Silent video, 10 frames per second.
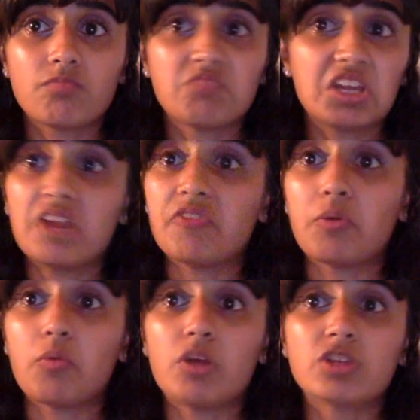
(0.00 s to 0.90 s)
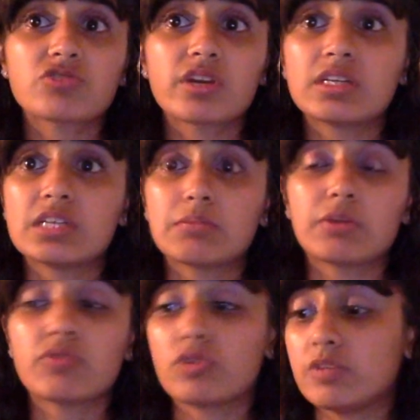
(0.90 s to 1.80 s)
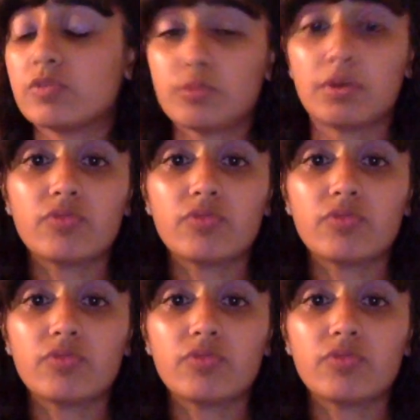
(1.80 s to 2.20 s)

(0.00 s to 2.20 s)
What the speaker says: They never once tried to take my phone, even though my